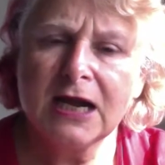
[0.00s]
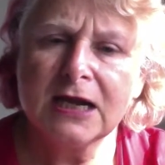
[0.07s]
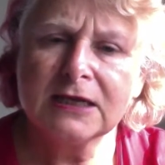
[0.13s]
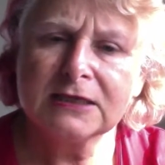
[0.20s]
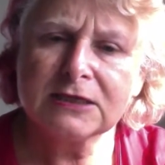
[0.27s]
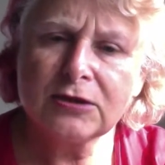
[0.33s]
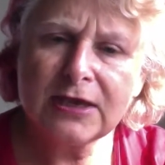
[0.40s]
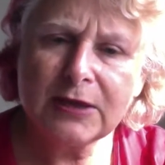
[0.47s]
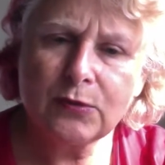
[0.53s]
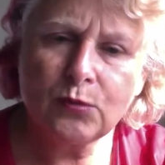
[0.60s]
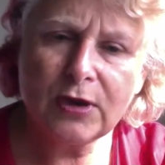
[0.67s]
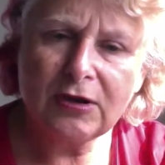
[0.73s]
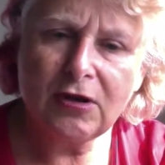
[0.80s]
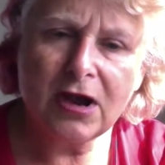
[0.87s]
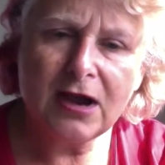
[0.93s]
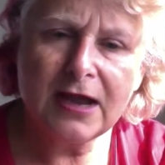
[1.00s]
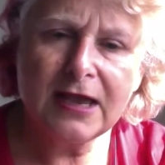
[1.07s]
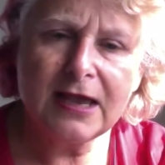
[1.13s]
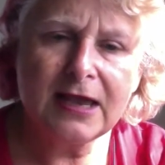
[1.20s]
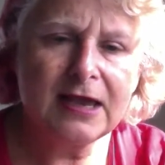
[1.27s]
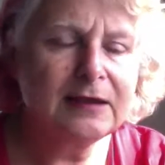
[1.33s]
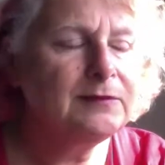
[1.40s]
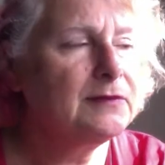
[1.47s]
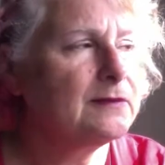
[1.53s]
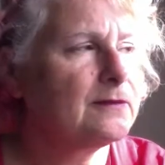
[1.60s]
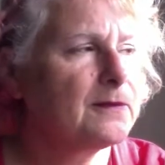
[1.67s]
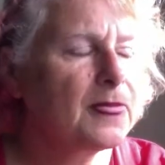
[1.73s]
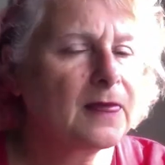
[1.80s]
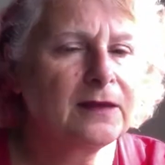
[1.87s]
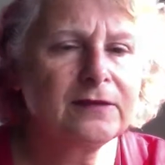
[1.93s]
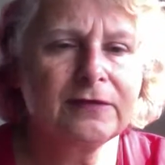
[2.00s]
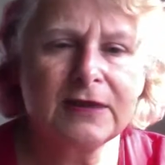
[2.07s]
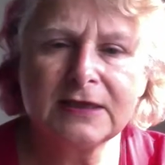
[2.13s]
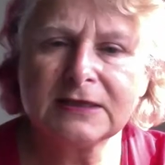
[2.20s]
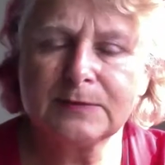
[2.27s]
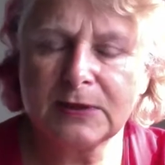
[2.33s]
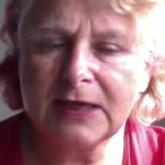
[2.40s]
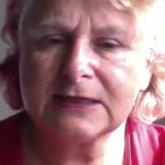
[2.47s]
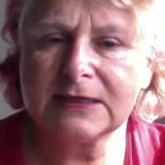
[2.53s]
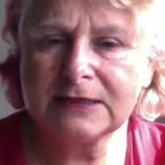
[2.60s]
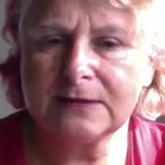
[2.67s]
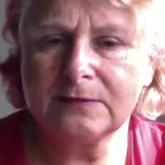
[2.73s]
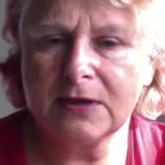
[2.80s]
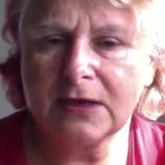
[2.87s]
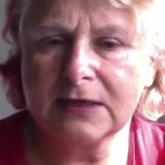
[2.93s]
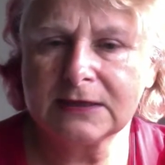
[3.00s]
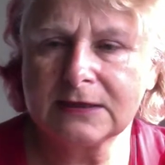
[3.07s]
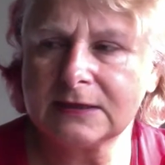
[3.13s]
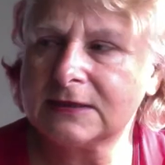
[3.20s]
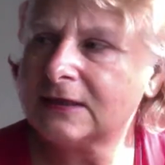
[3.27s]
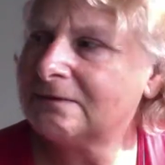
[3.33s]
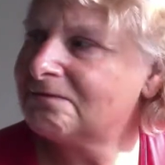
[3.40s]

So where I am, there's pluses and minuses.